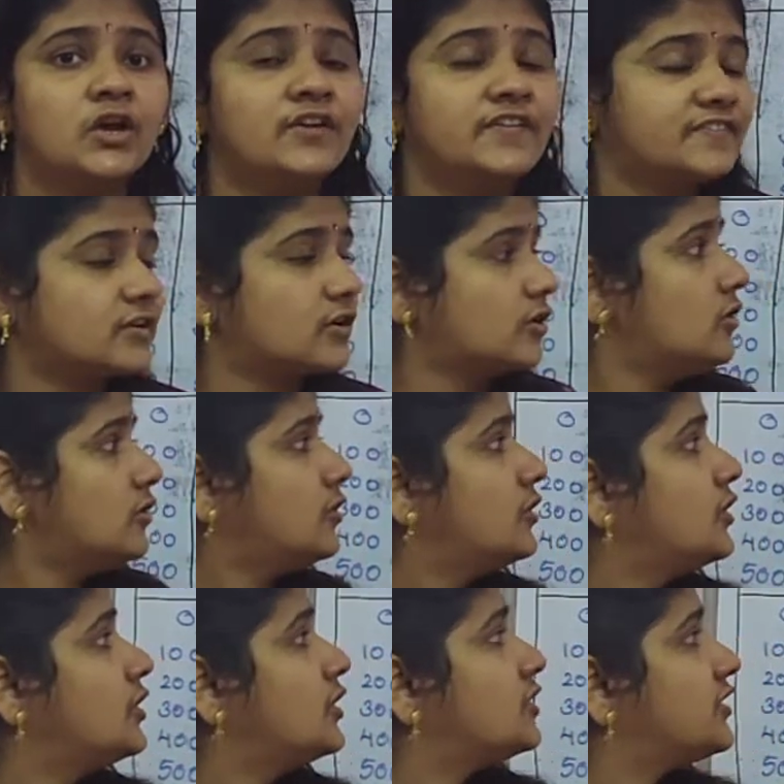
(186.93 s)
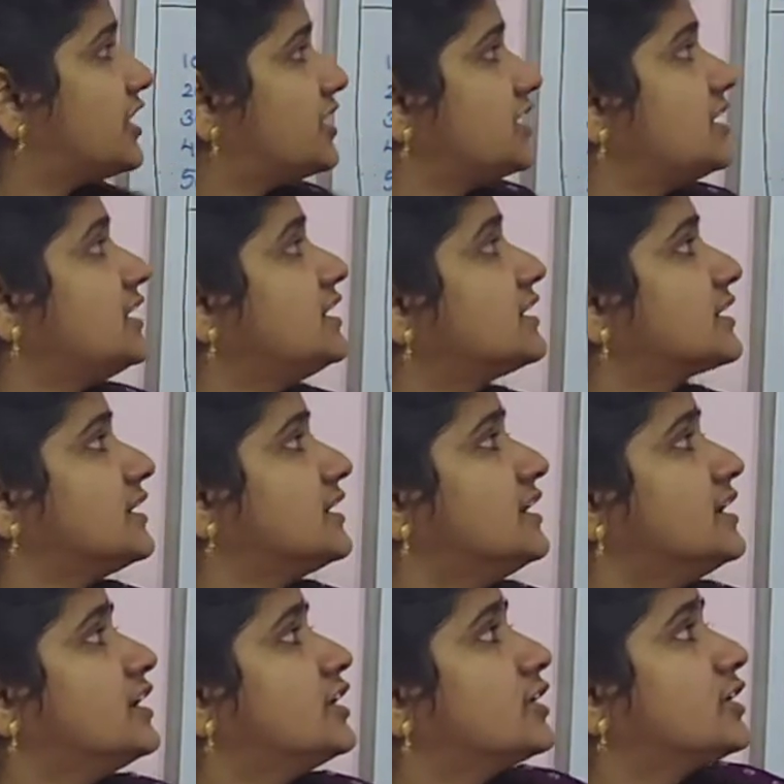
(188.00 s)
so then here
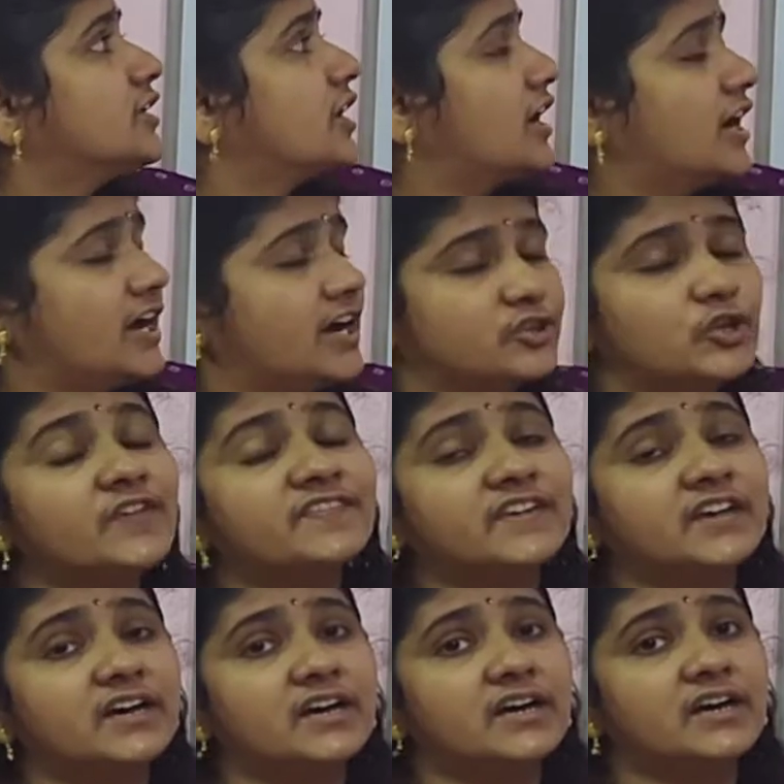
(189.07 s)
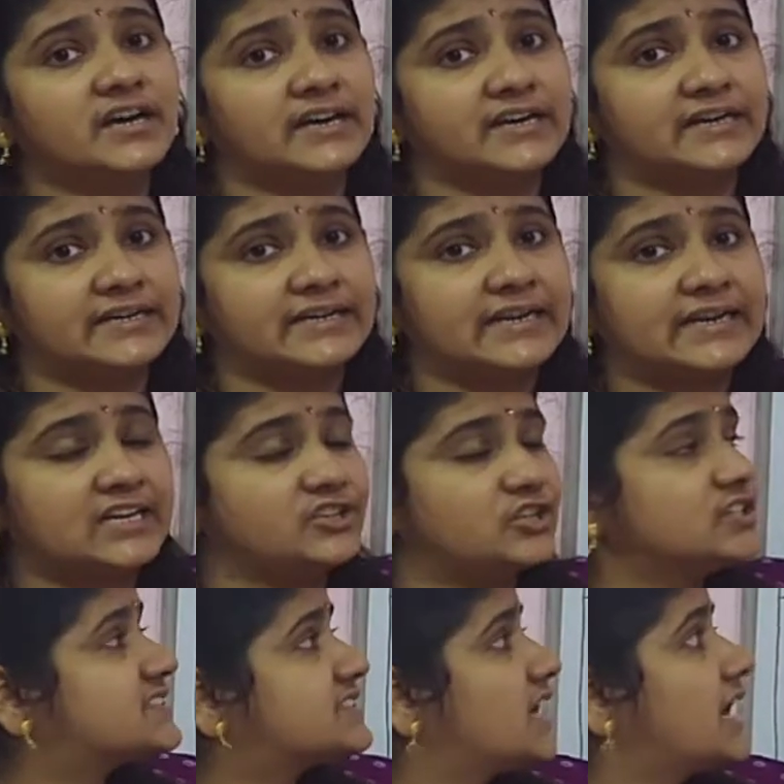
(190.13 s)
this
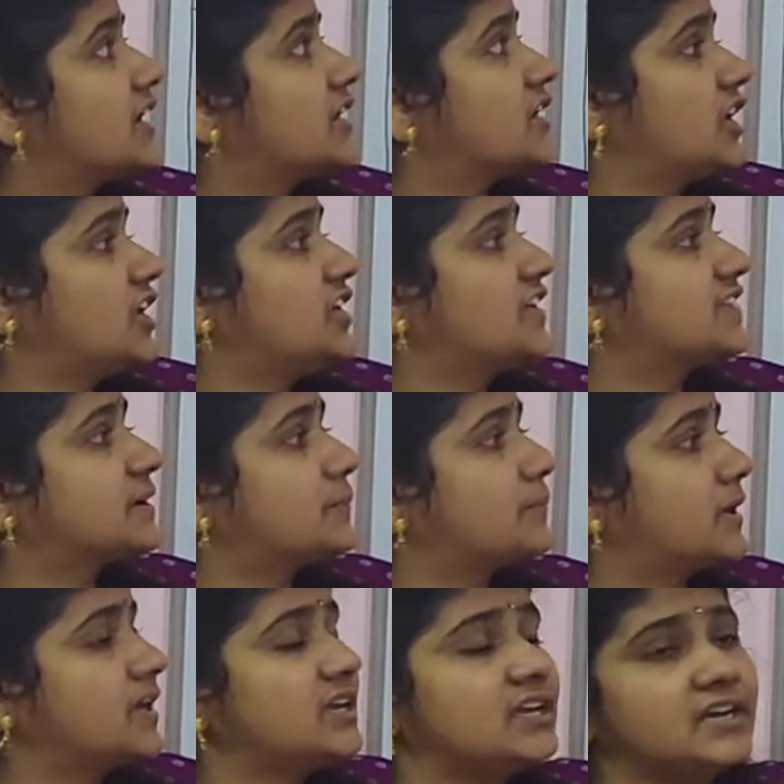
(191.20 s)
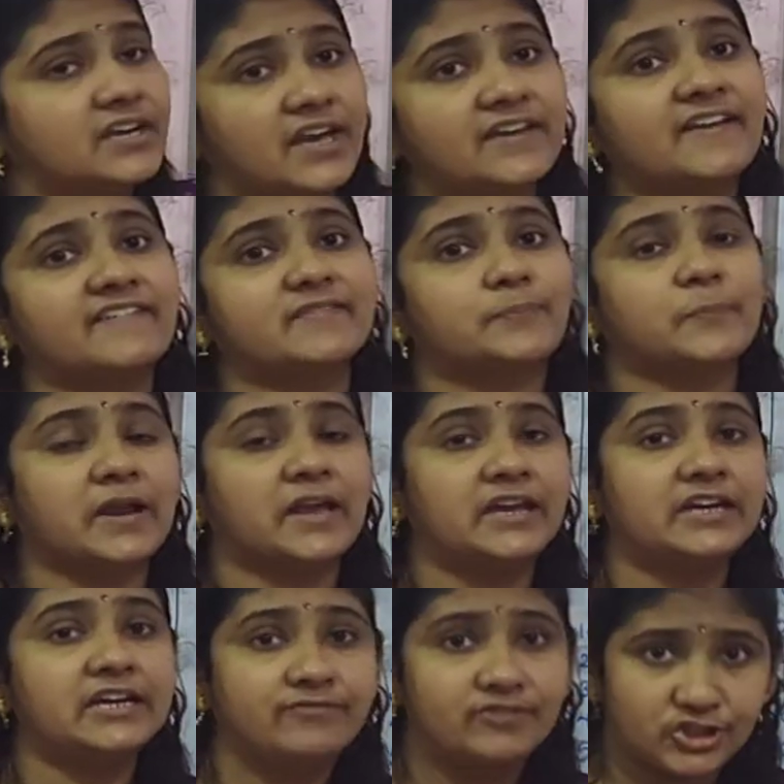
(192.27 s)
aggregate supply, here I explained
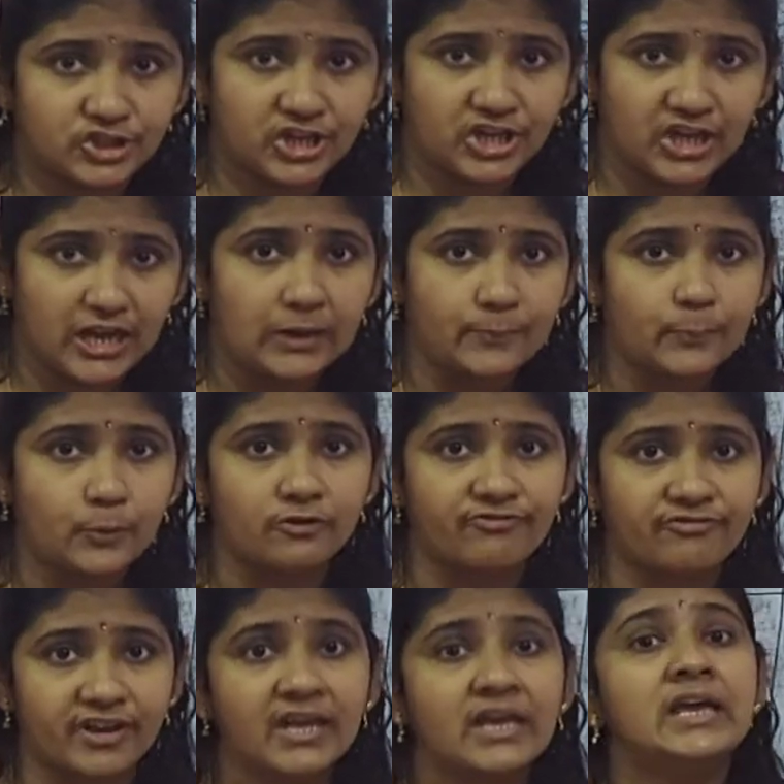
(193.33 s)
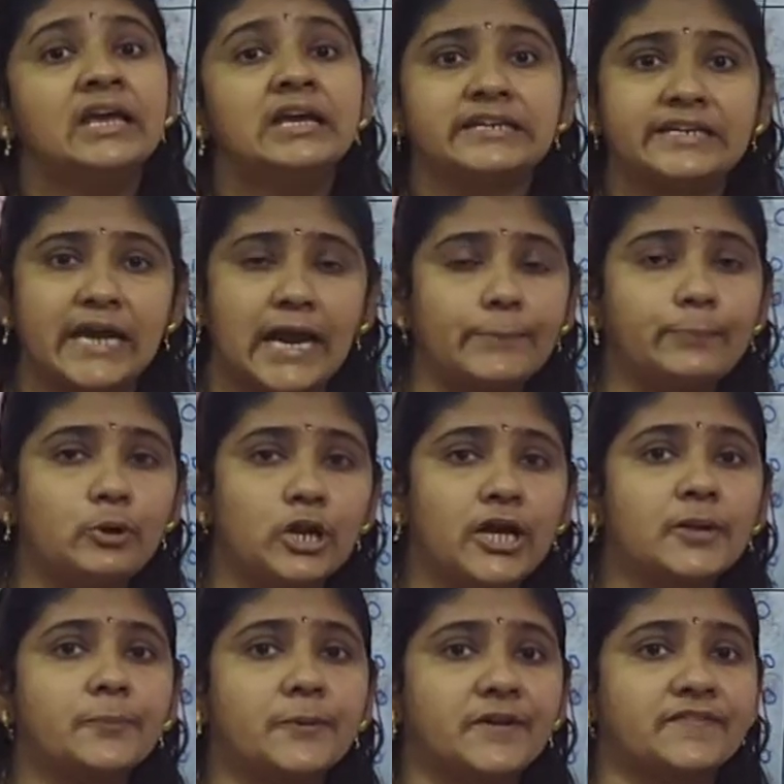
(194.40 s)
with the help of a
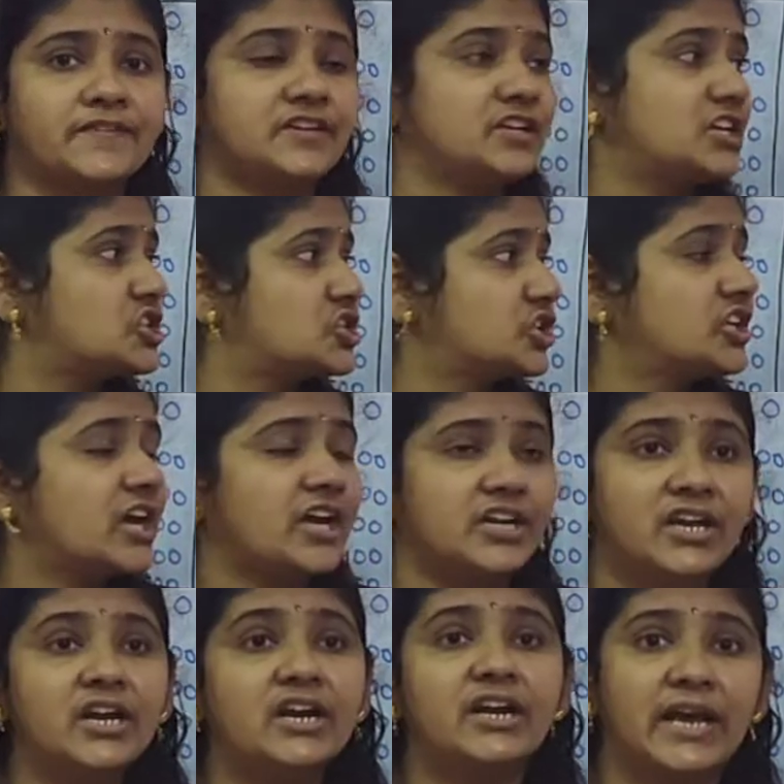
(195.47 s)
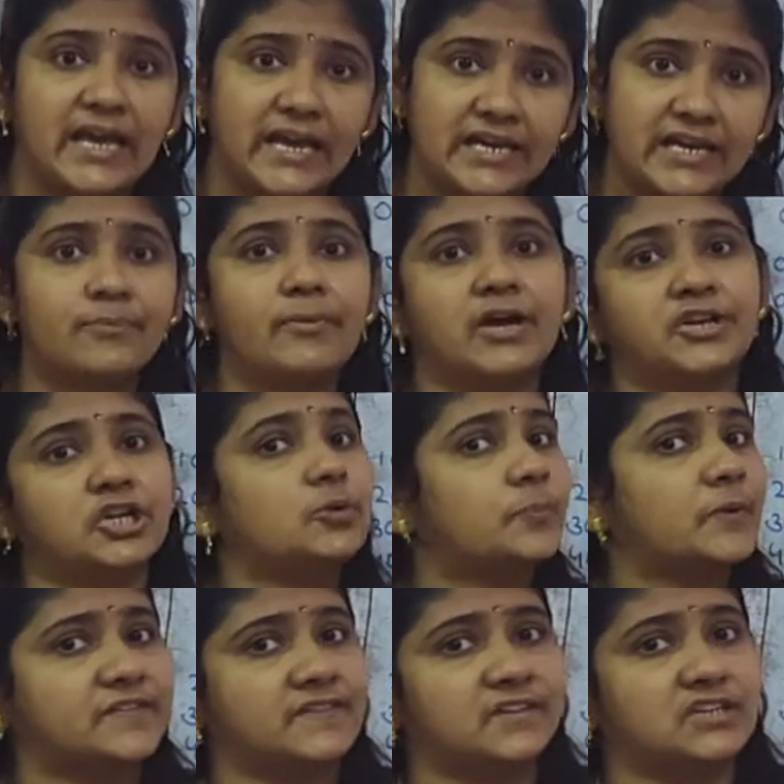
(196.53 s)
tabular presentation and a diagrammatic
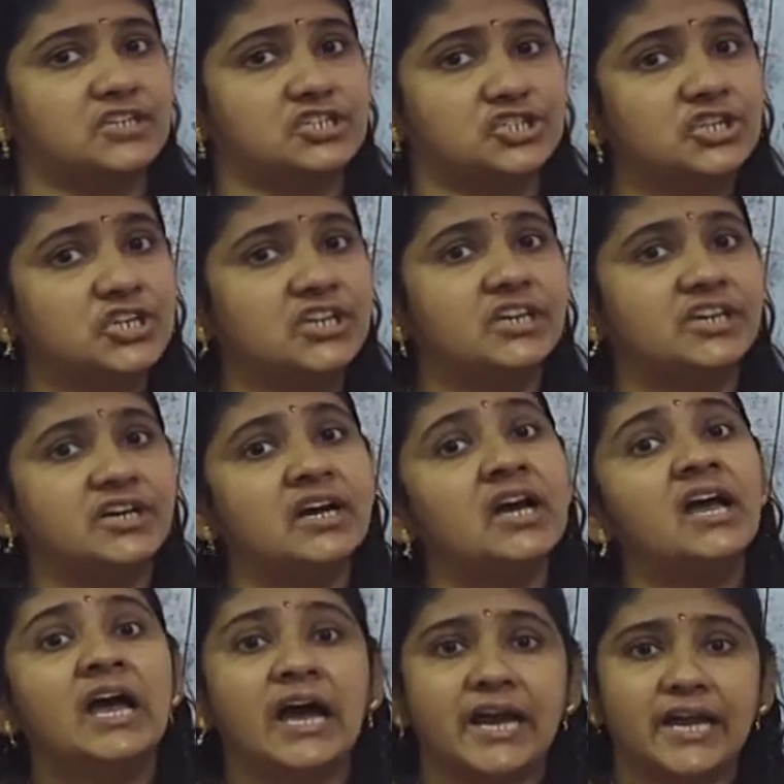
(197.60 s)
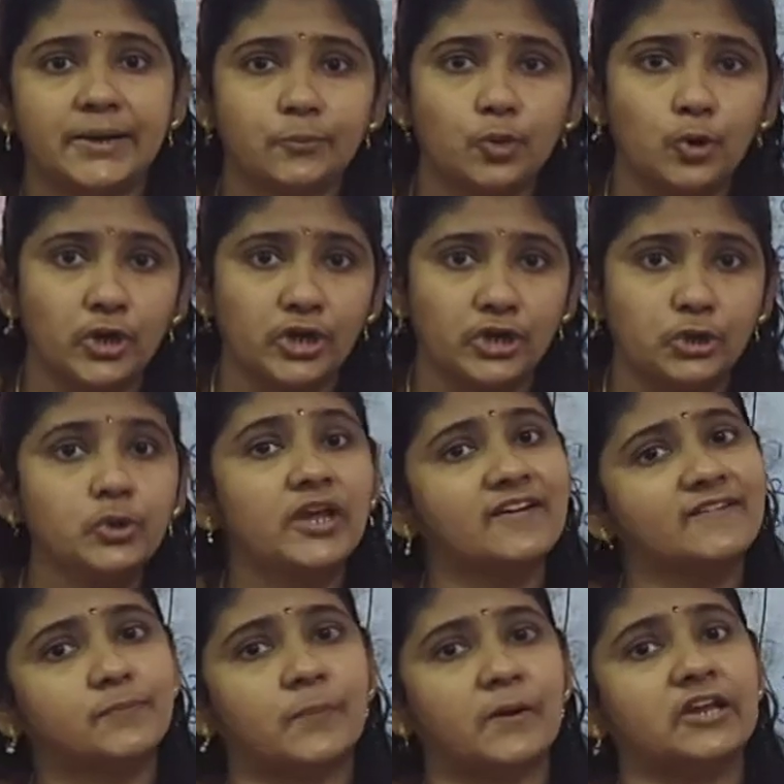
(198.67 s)
presentation. Here I am going to
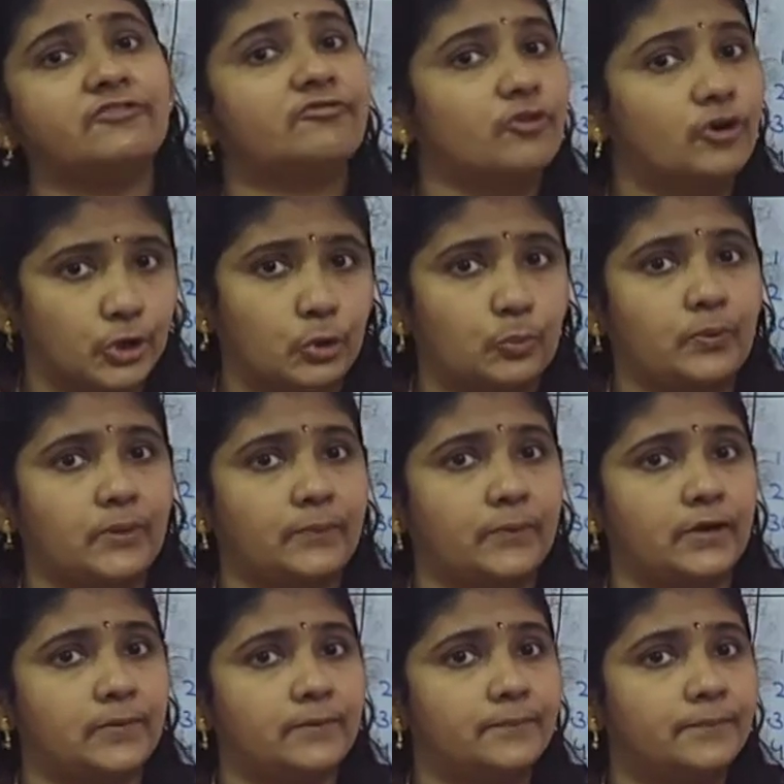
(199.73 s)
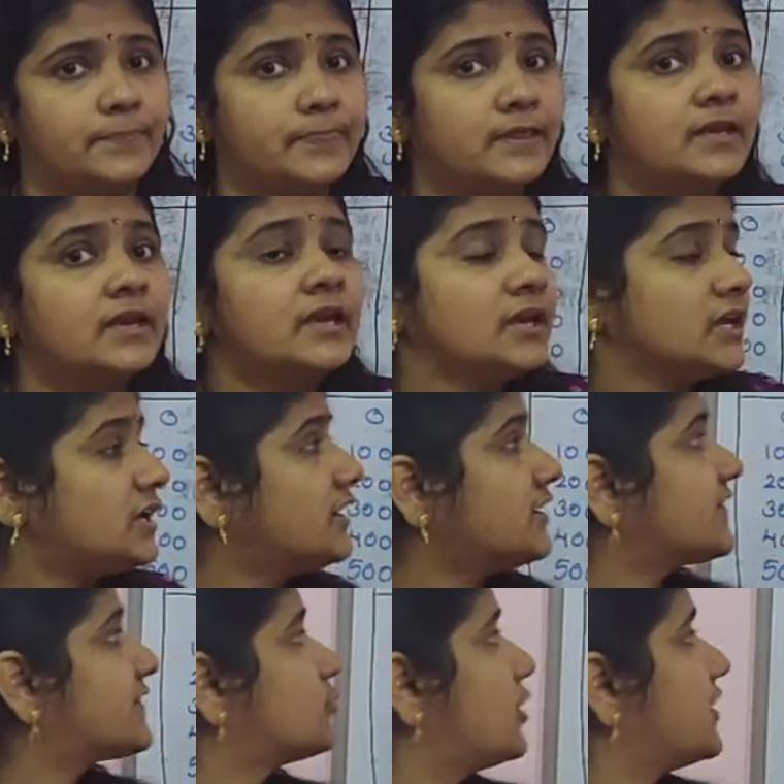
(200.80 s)
explain for you people. Here
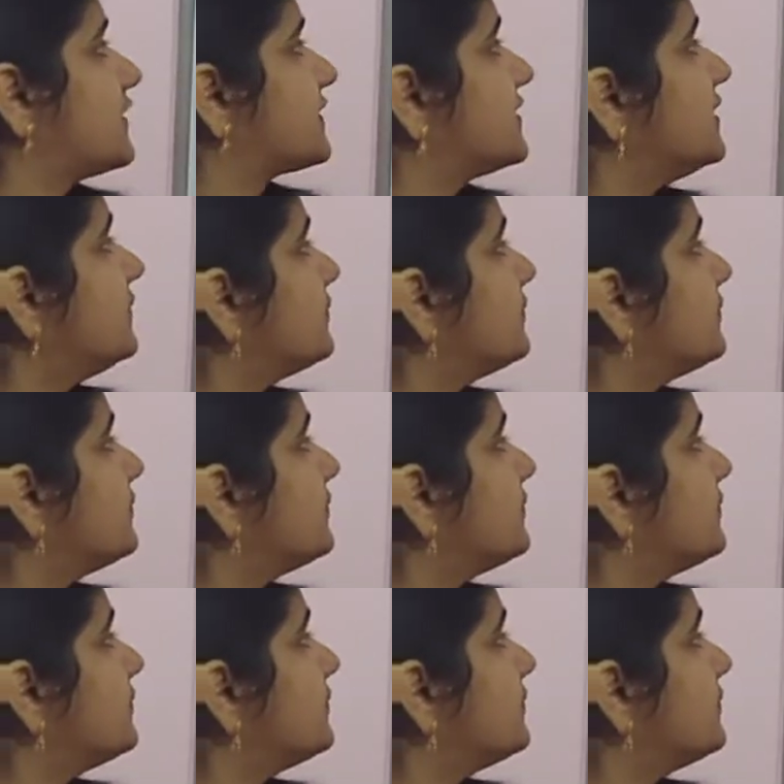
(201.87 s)
students,